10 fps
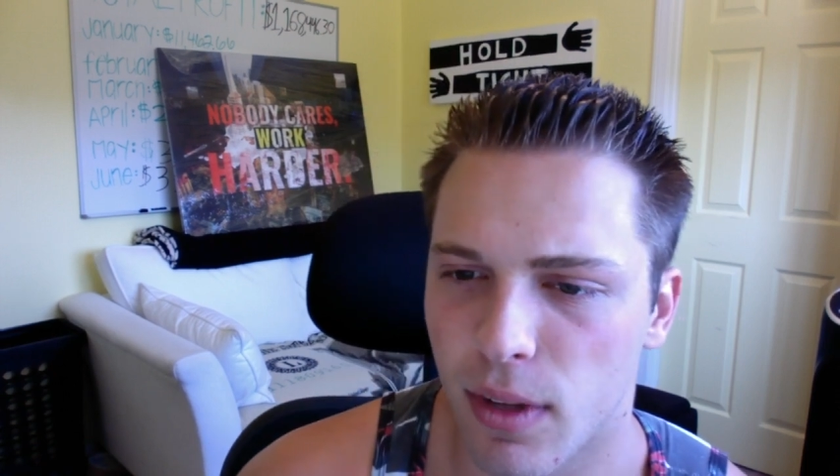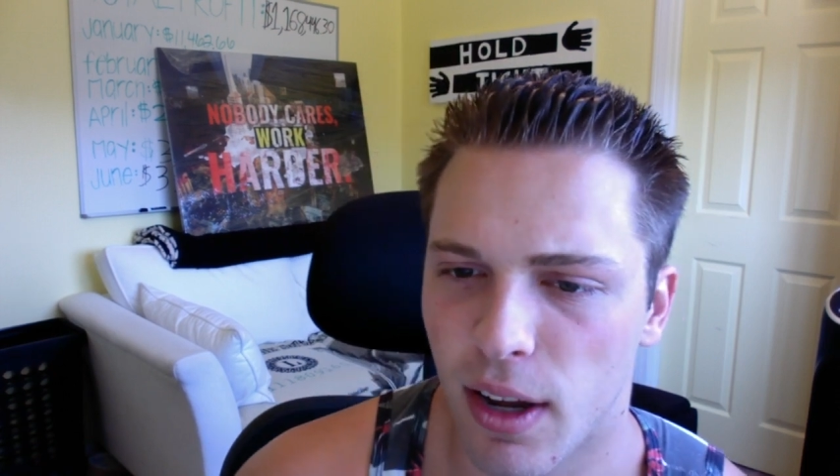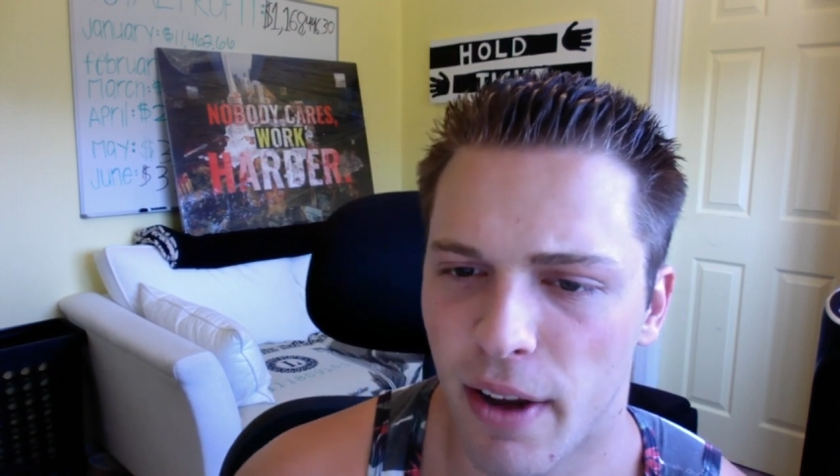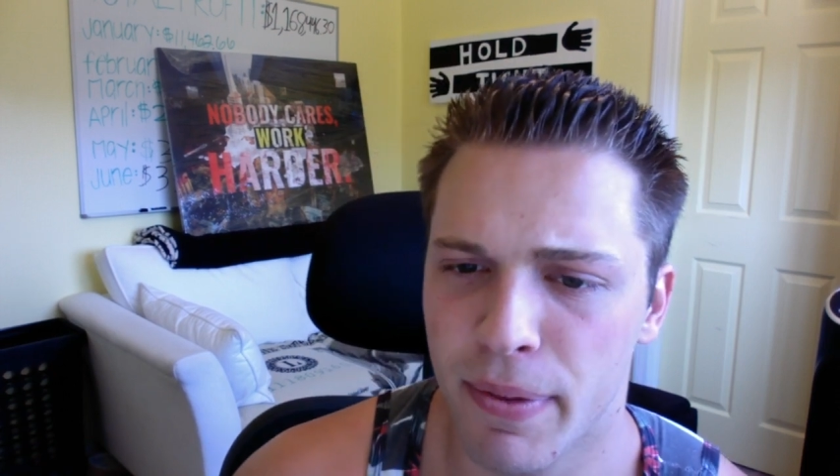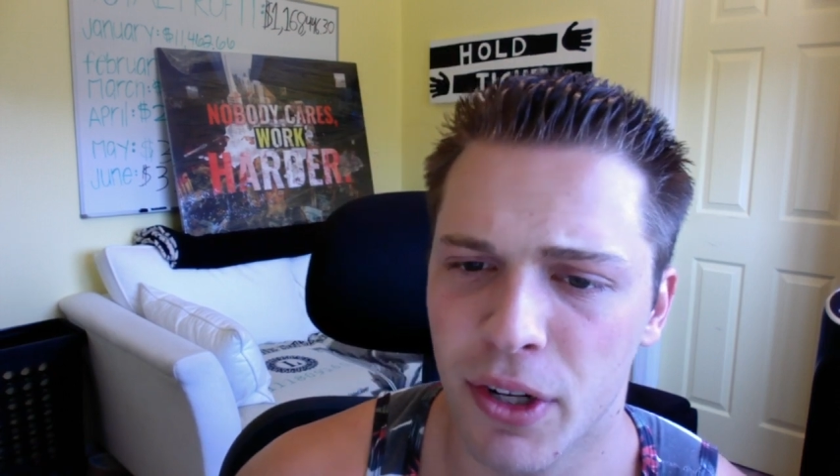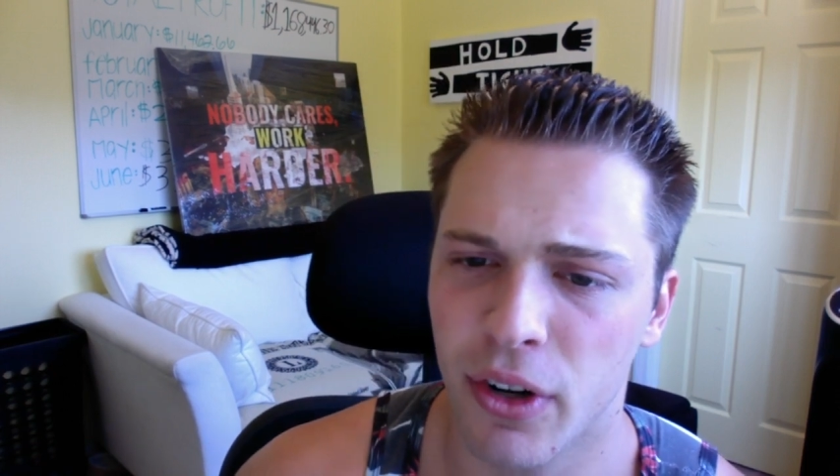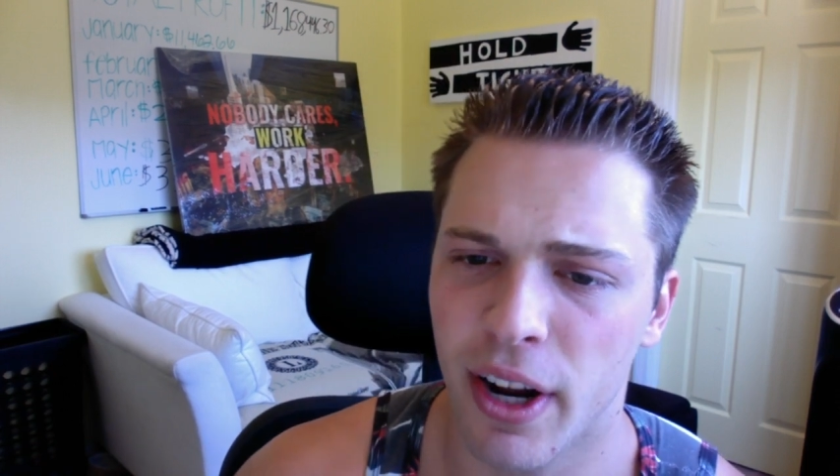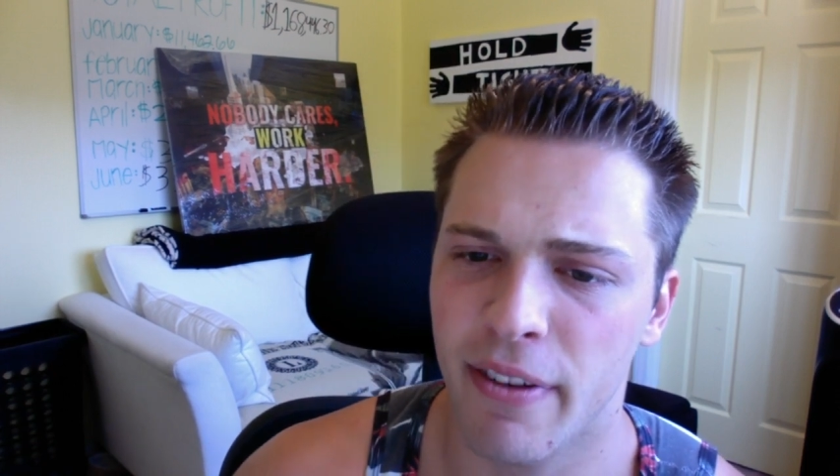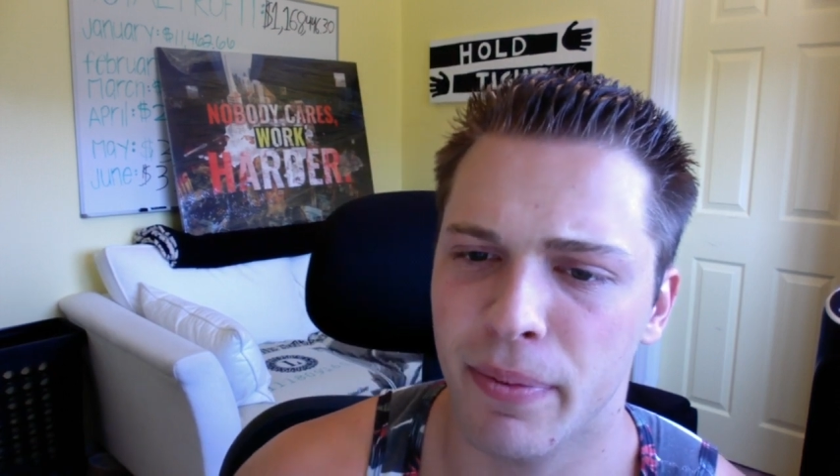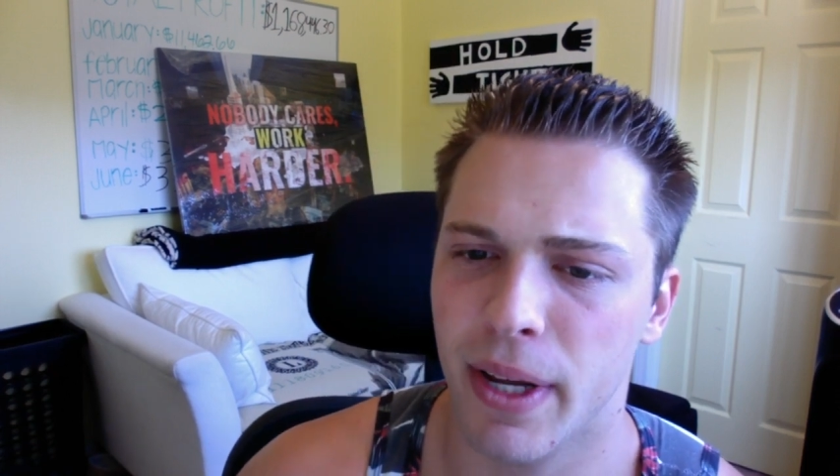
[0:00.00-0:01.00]
I've been doing
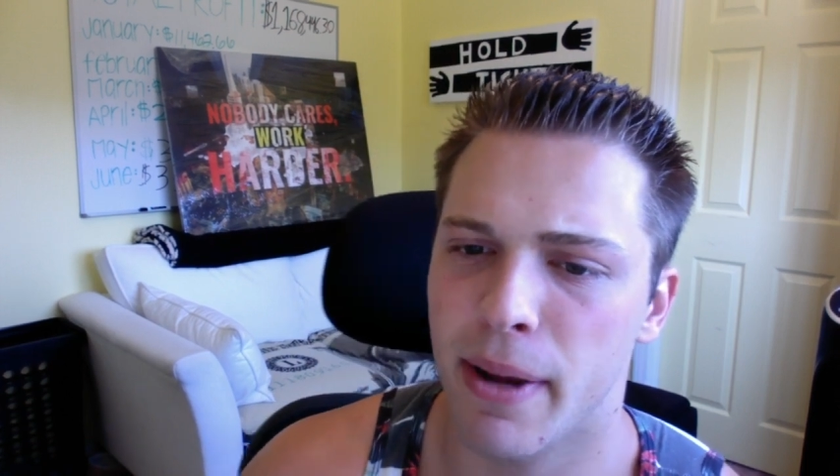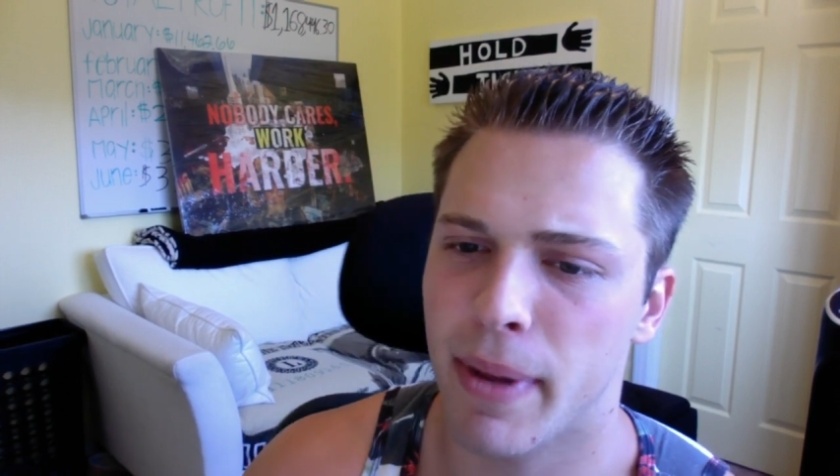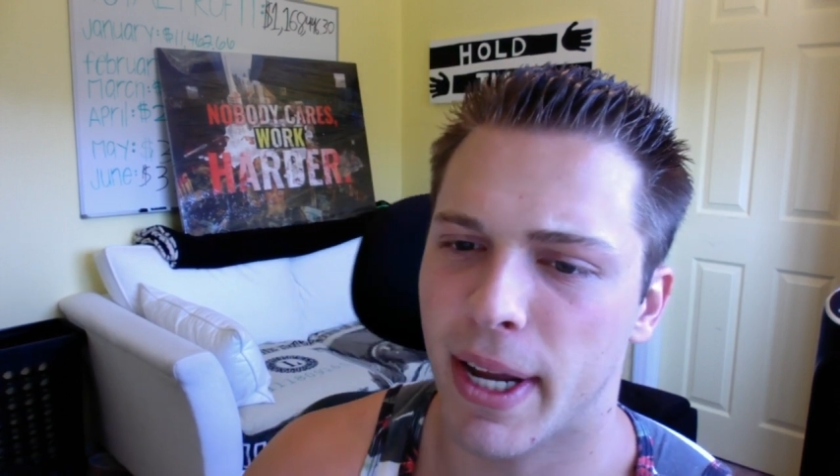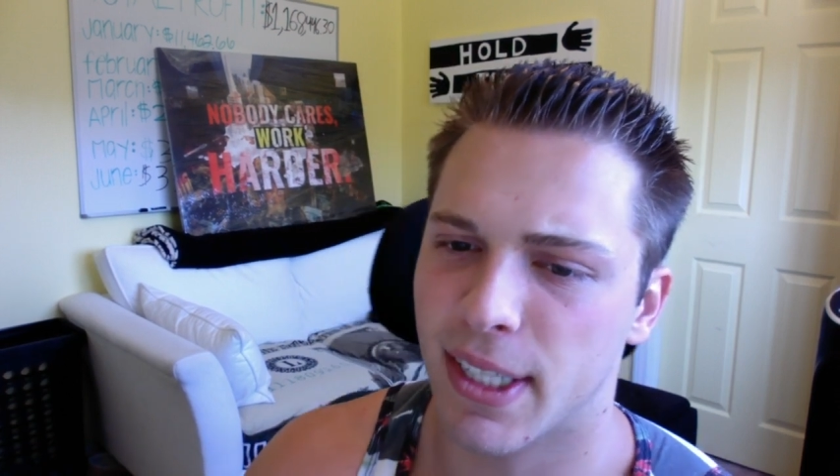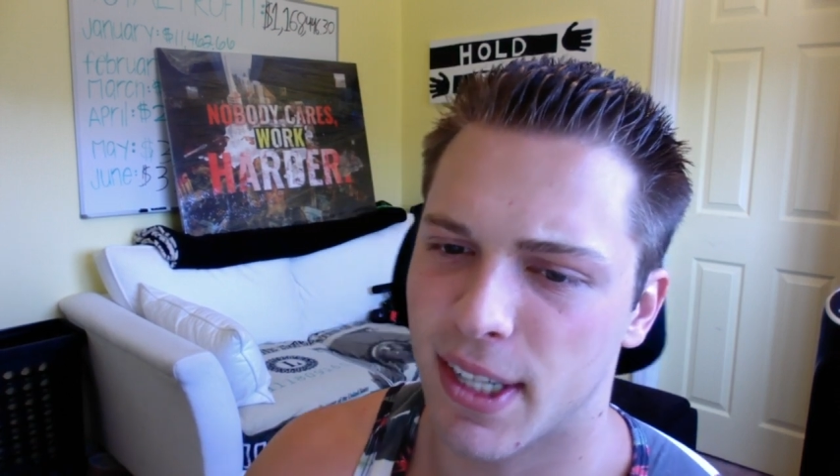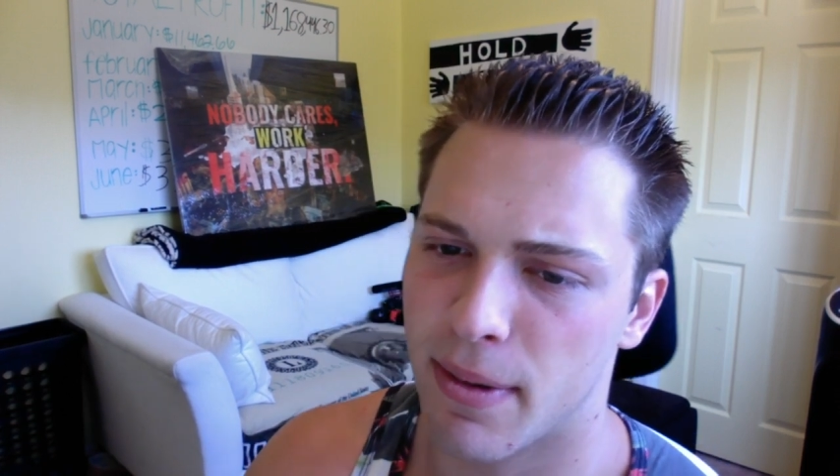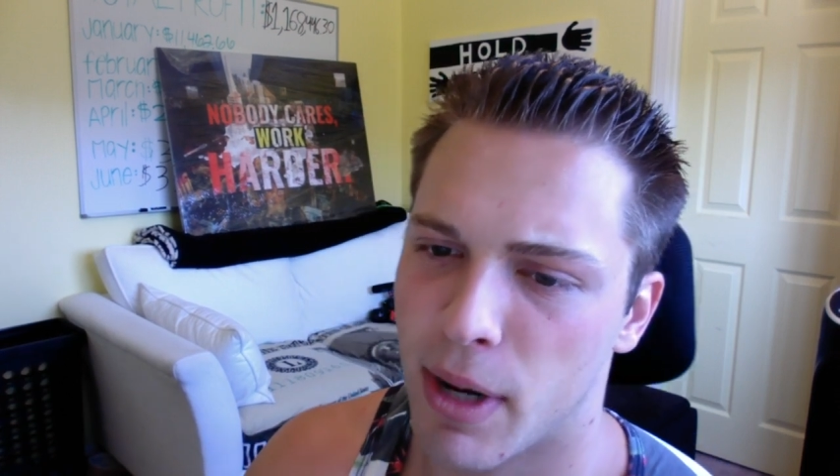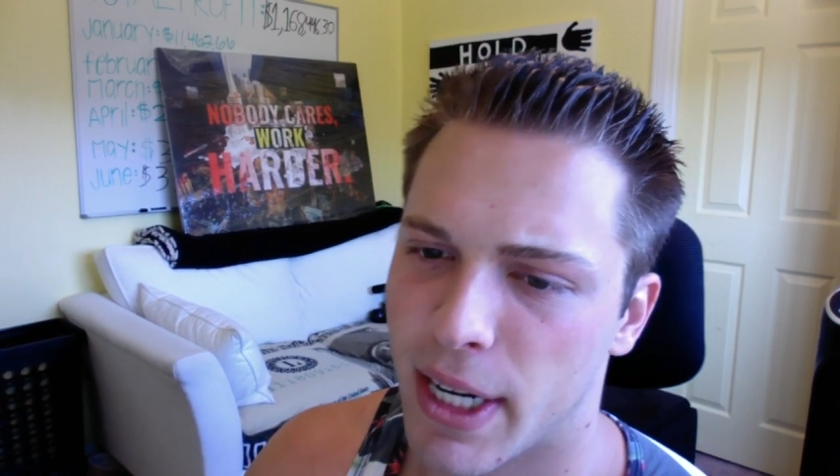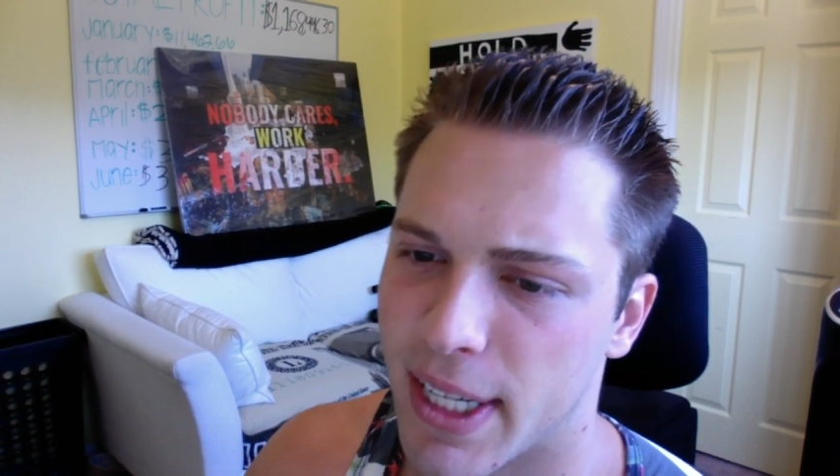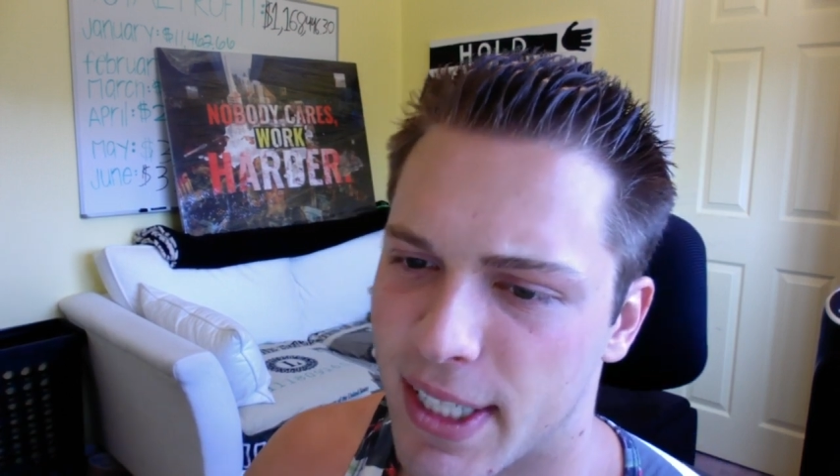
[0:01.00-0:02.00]
FBA, making some
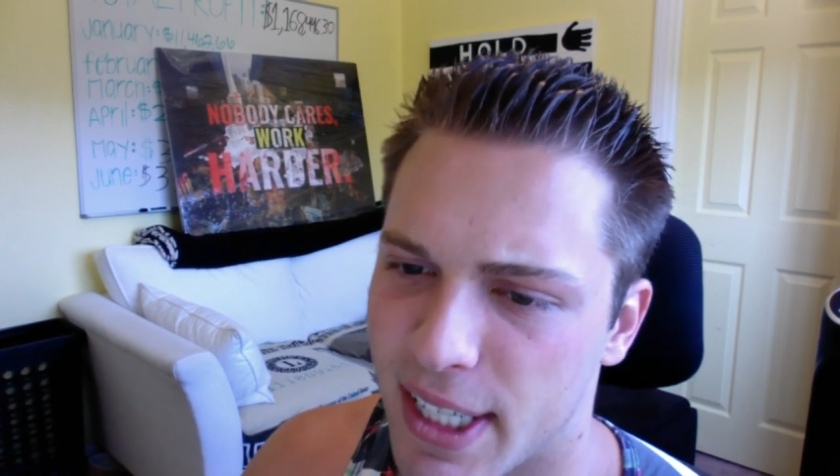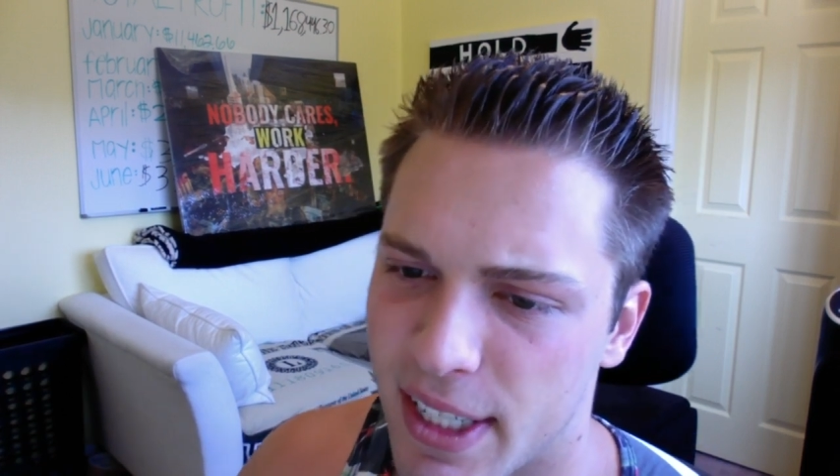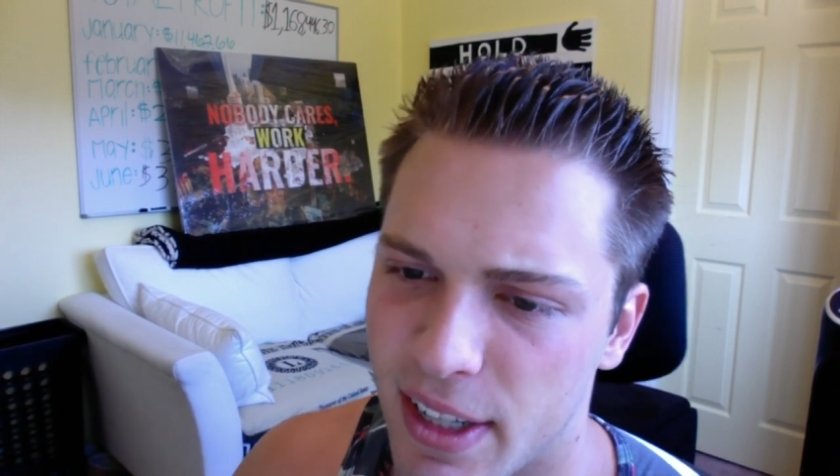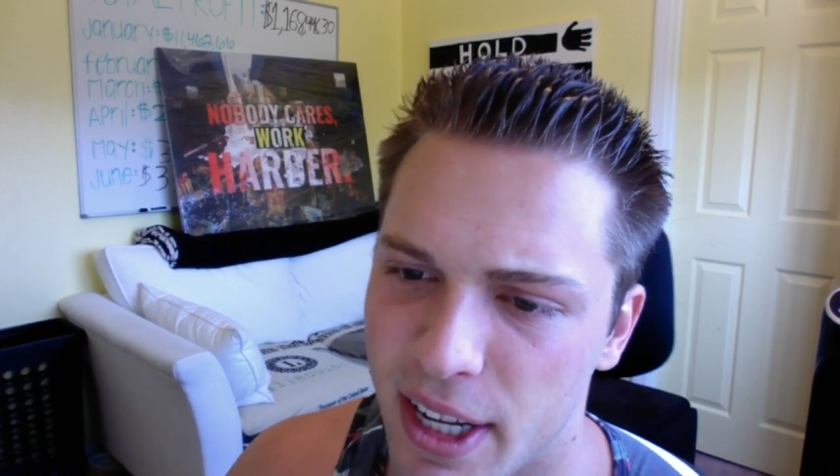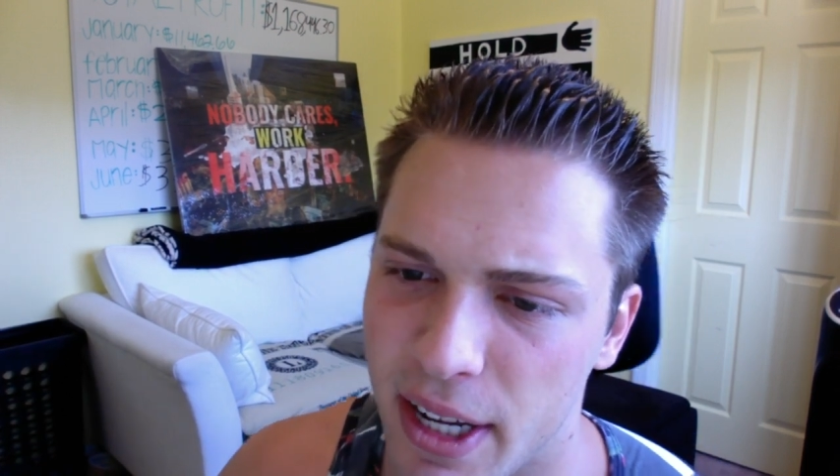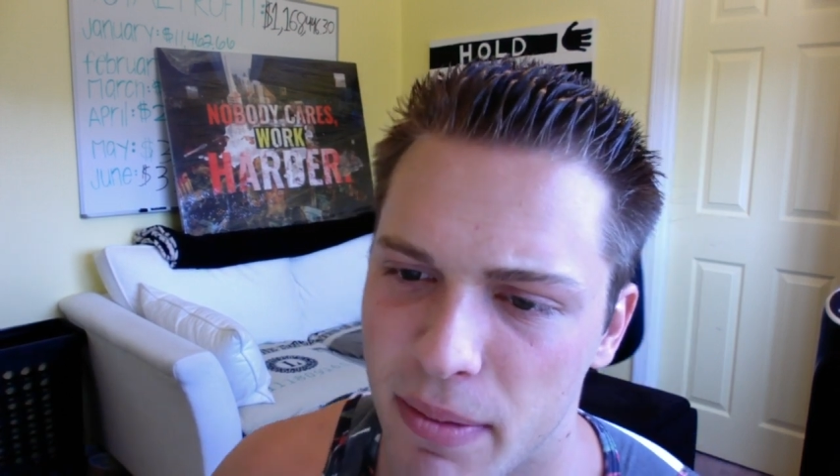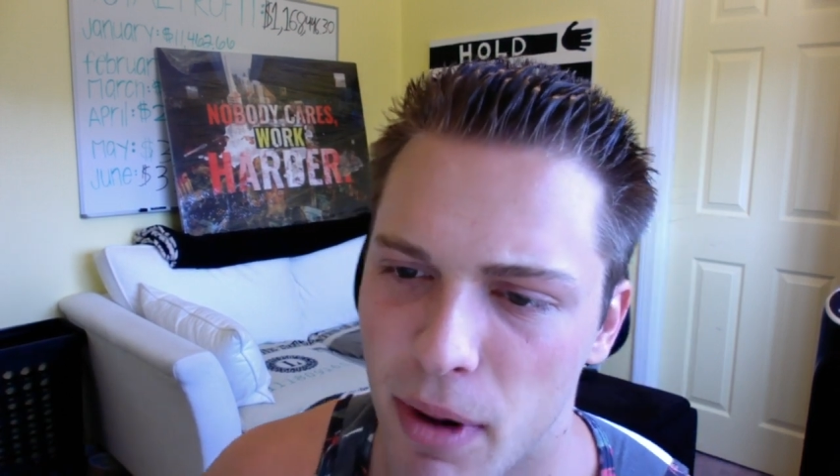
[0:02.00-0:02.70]
money consistently.